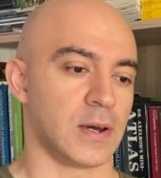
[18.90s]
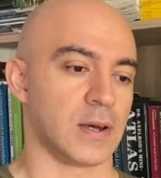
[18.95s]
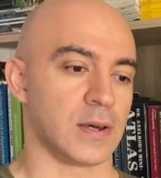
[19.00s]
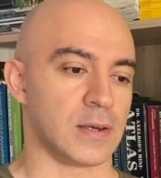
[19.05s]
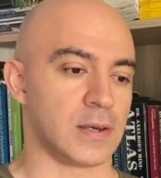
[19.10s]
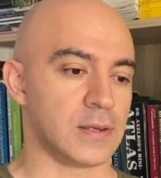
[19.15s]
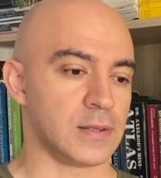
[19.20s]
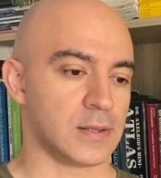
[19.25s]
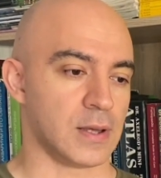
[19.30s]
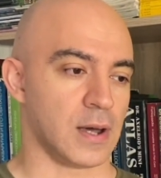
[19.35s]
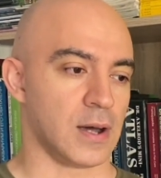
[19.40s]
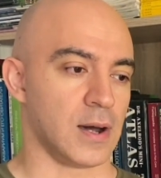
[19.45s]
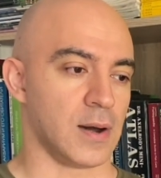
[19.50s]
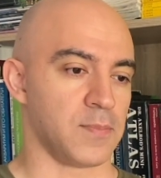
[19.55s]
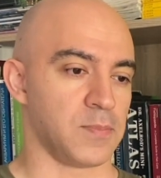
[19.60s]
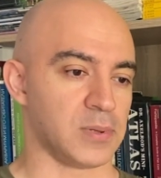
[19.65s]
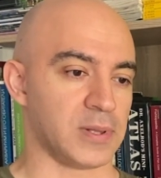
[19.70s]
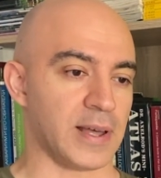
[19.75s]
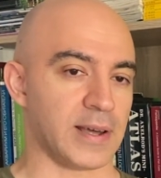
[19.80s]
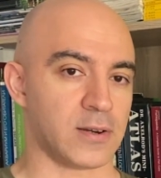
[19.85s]
in
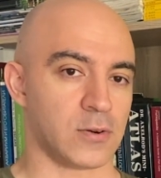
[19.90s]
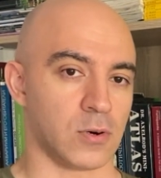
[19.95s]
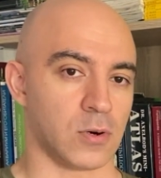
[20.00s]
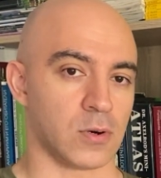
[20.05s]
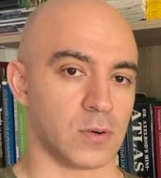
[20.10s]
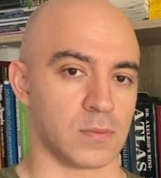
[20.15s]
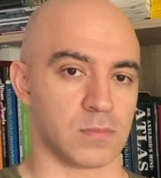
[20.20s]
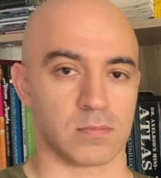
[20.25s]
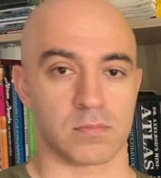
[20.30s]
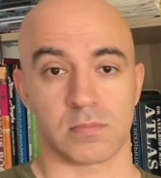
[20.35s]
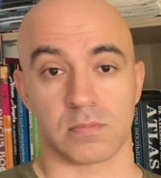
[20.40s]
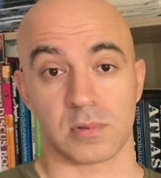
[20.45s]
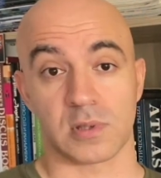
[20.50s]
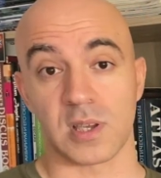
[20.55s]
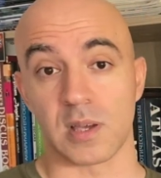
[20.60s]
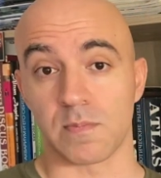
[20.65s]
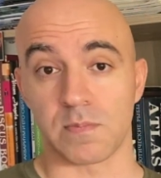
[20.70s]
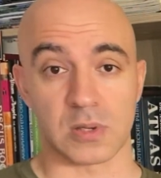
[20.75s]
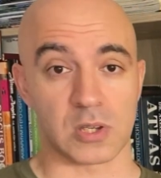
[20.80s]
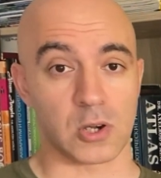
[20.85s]
pleco
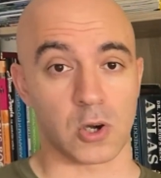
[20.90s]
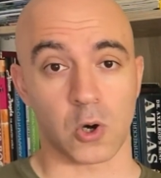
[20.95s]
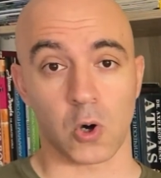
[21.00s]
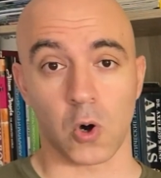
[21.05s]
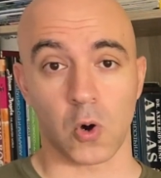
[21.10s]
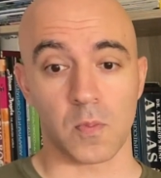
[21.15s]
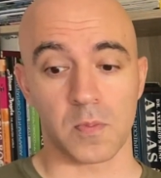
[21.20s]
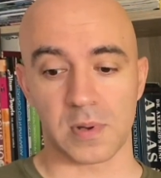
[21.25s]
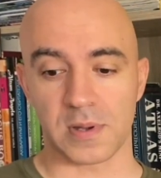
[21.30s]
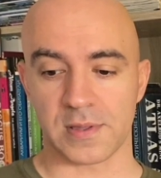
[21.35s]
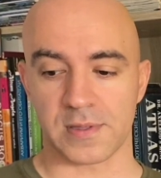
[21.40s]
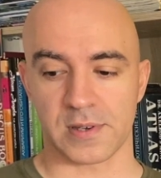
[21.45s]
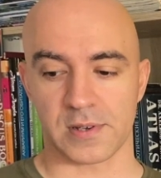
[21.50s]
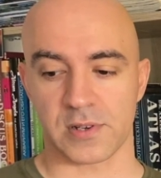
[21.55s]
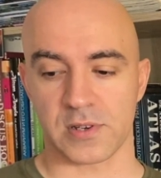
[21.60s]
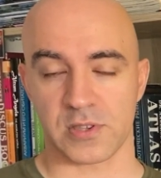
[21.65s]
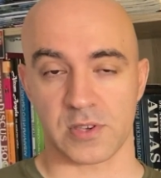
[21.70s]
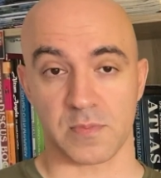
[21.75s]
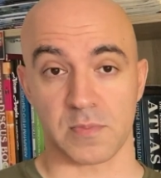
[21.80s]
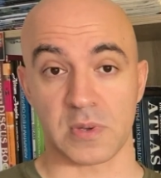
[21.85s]
keeping hobby there
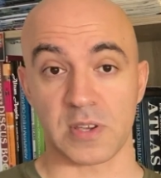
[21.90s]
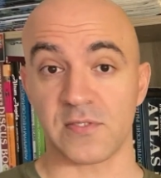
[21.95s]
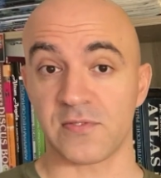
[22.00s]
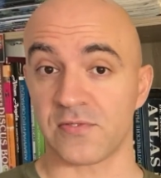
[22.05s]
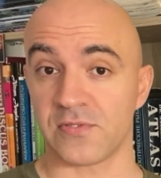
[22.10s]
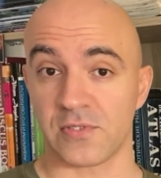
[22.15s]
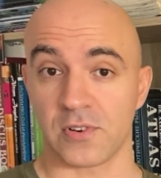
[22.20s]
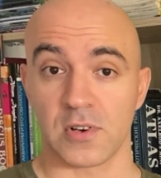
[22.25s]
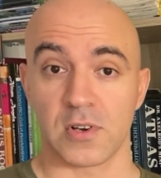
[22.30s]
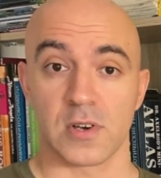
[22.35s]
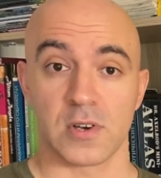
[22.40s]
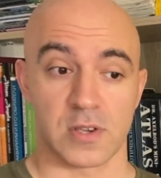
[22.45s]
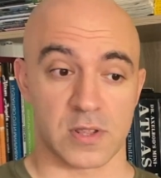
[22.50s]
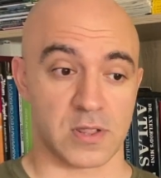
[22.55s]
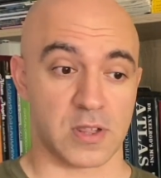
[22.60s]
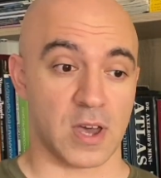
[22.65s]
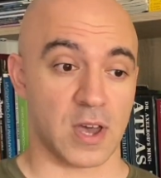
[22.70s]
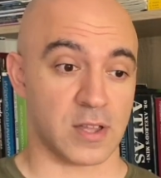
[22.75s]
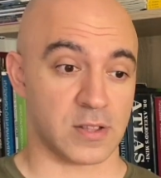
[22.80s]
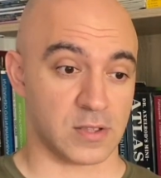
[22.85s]
is a myth
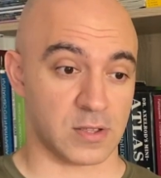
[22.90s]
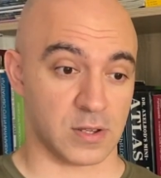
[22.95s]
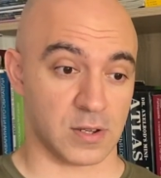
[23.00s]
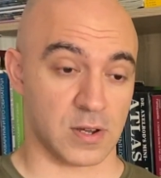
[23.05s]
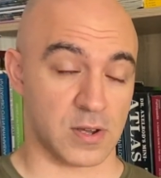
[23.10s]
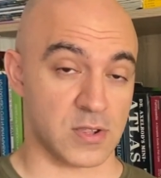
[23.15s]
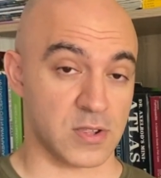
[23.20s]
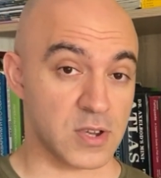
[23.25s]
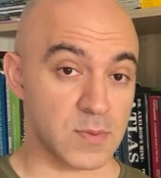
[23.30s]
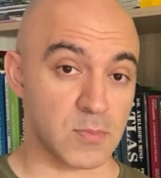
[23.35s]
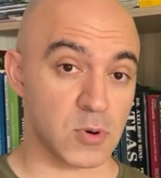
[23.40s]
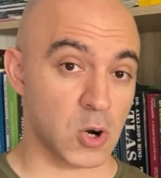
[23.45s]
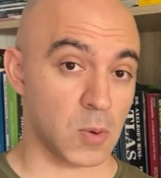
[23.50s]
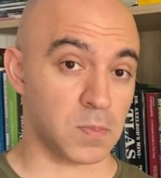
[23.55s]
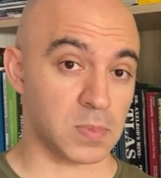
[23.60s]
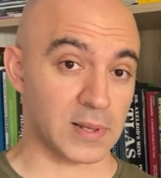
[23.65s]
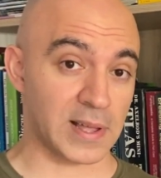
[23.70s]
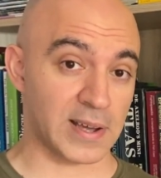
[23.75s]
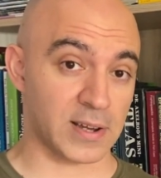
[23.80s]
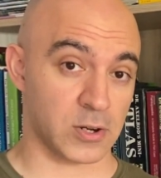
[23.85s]
that zebra
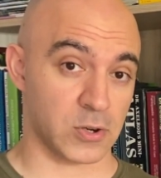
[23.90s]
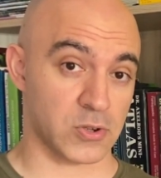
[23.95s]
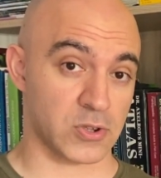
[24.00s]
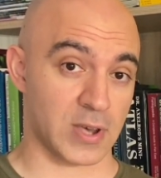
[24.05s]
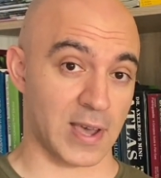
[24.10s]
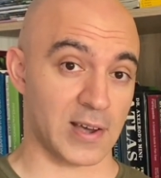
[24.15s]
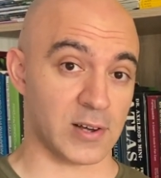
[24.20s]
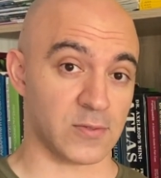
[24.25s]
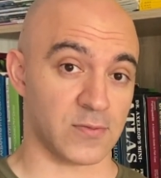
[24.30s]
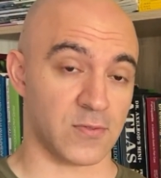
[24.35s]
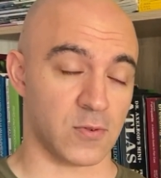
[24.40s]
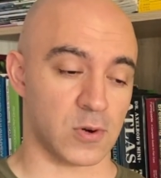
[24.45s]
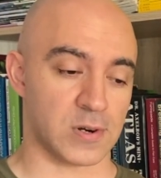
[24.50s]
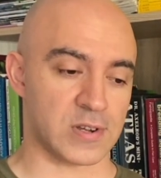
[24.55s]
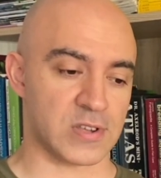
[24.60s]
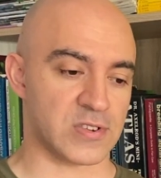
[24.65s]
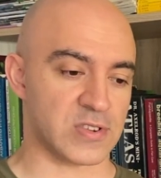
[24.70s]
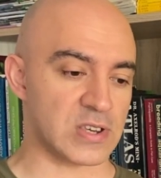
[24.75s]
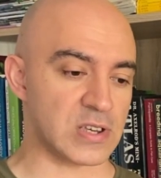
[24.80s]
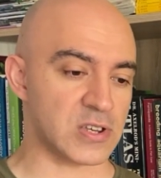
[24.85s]
plecos
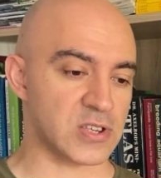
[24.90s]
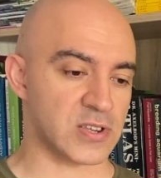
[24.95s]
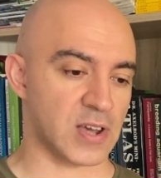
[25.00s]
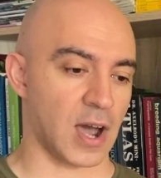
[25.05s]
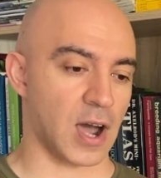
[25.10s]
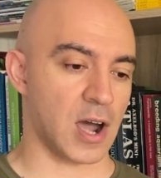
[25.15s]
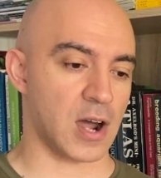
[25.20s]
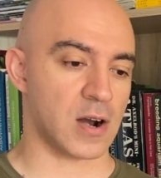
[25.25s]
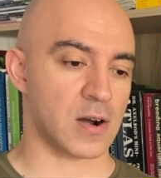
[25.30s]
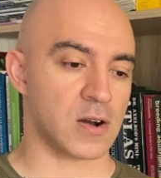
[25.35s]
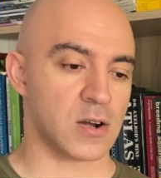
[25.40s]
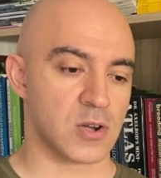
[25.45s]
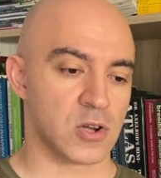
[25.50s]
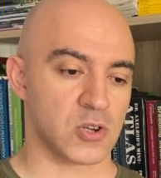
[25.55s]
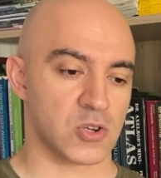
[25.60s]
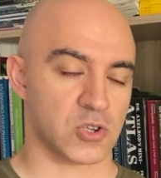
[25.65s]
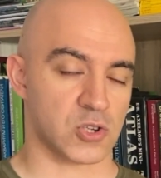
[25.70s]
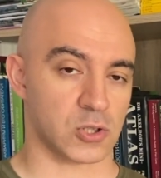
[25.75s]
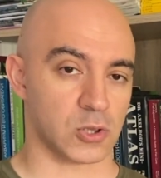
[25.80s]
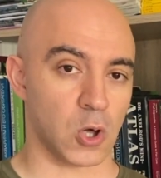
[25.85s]
L46 are
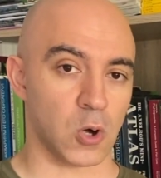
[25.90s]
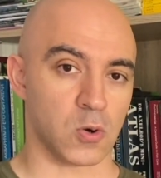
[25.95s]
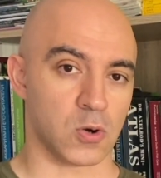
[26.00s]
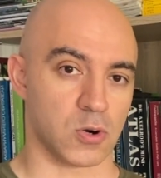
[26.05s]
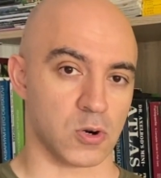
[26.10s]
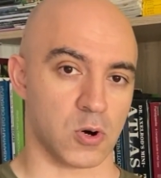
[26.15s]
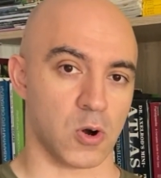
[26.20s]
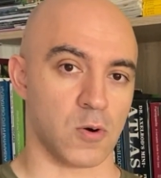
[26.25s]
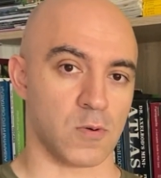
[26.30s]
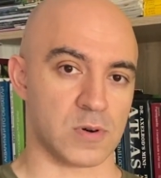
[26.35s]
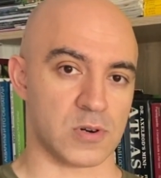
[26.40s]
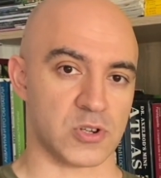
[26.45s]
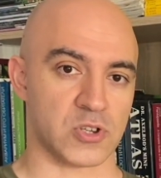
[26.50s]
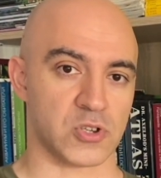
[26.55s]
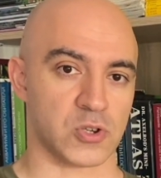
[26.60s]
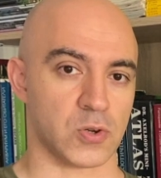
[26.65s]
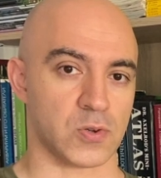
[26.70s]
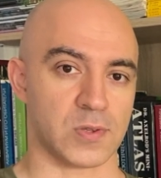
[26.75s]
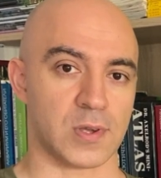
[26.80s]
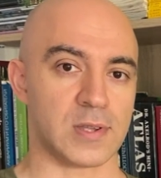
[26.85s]
slow growers,
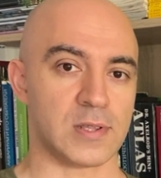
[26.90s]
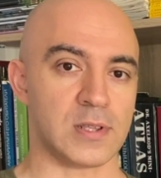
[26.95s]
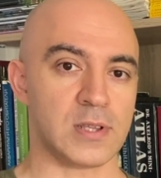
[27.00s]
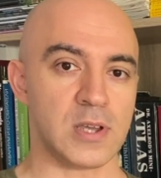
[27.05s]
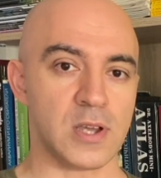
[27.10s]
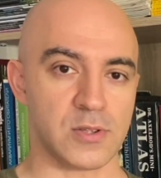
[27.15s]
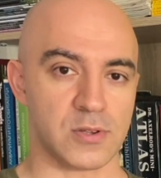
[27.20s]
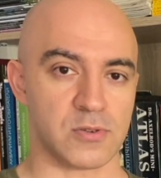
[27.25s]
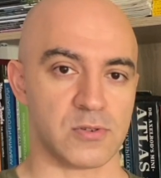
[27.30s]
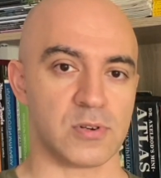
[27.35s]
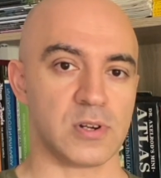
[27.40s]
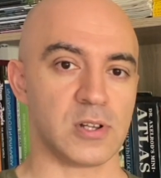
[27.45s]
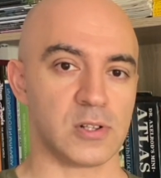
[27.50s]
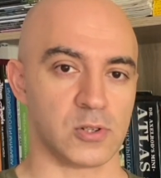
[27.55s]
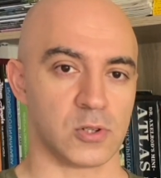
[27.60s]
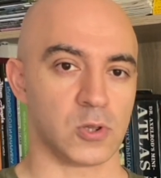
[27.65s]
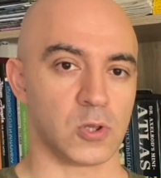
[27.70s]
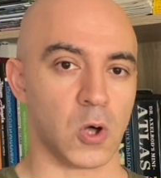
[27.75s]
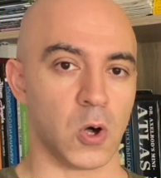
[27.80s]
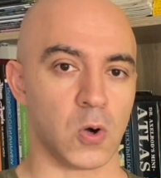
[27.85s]
so they need a
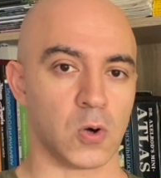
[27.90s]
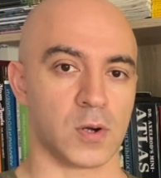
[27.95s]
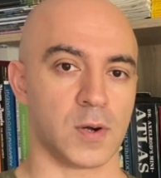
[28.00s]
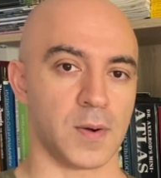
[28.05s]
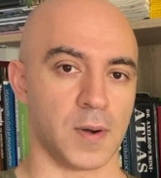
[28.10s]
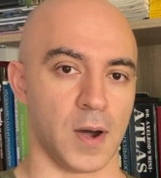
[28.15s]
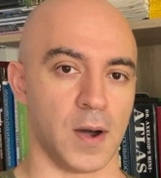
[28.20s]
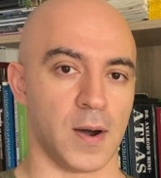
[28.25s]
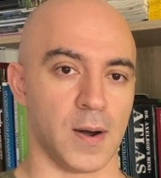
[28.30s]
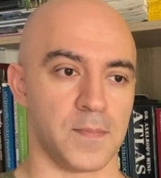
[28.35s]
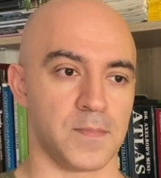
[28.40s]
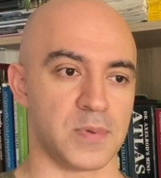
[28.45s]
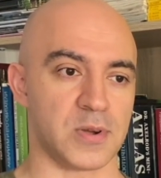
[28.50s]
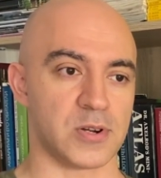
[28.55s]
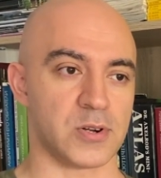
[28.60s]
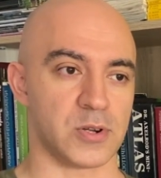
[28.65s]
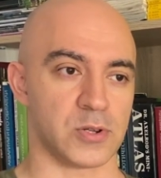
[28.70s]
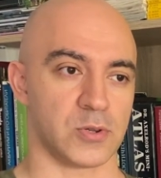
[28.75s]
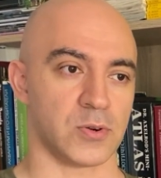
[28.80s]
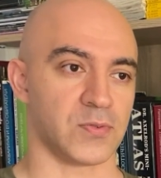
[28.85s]
really long
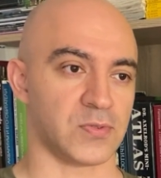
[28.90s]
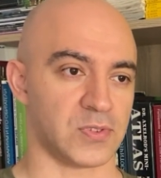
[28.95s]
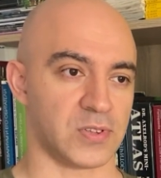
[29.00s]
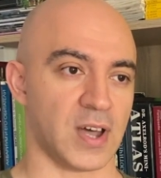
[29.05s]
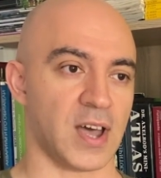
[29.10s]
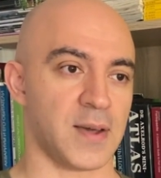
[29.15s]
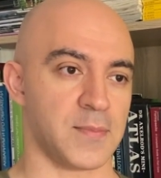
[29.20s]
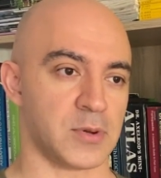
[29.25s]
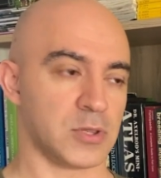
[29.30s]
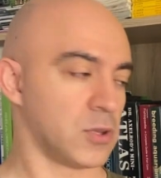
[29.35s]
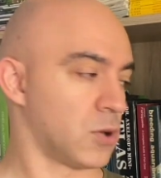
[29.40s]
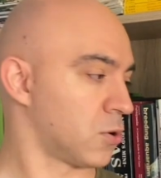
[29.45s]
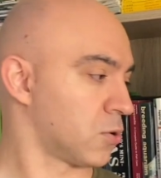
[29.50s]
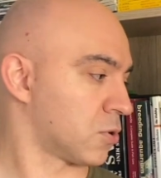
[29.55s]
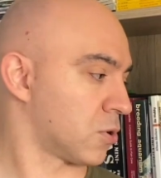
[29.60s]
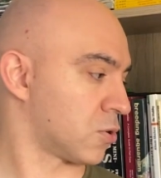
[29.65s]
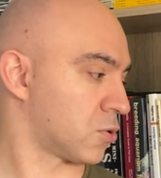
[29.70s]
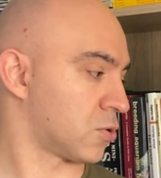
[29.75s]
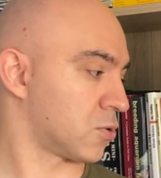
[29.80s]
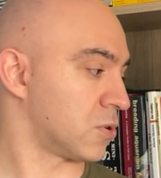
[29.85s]
period of time in
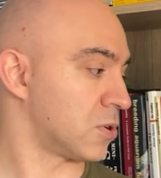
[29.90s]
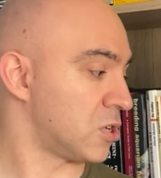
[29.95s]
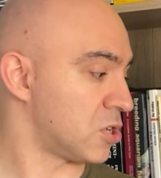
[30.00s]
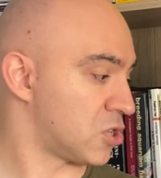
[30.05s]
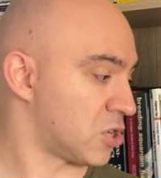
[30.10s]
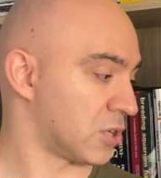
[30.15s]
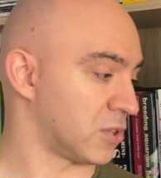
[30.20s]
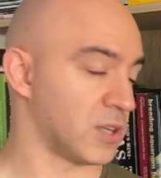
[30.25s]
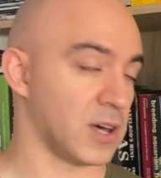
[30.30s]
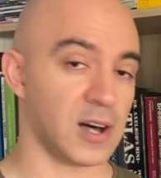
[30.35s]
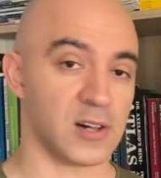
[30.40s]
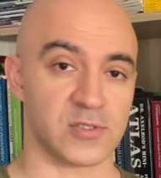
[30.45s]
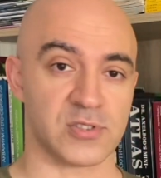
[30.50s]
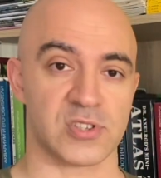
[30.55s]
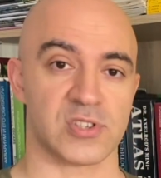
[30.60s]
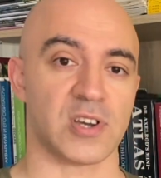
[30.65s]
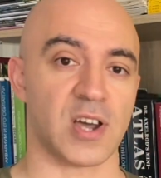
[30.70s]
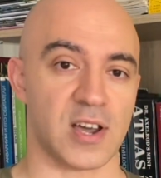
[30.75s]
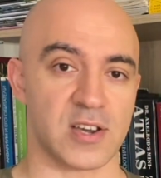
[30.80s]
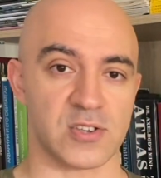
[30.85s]
order to reach adult
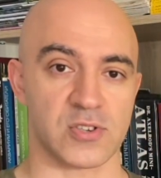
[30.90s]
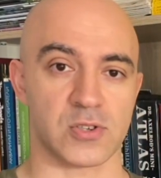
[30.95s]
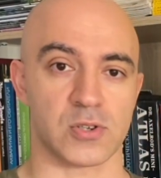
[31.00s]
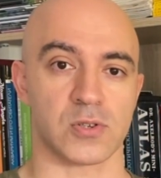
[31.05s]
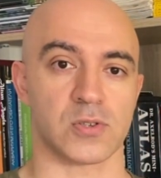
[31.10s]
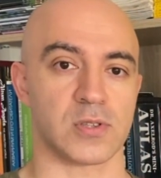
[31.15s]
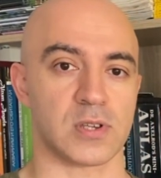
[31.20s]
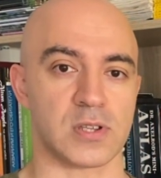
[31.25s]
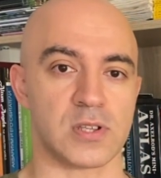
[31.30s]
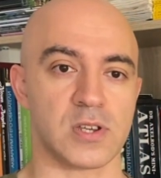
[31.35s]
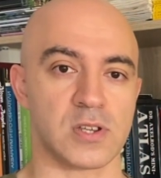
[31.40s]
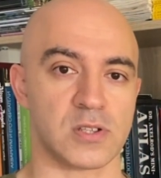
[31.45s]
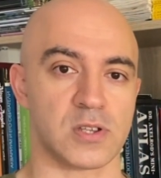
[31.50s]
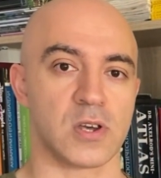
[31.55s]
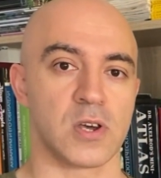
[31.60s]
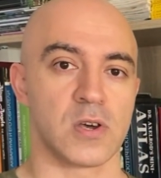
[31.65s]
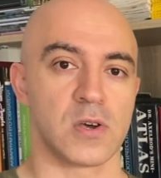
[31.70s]
size. So they need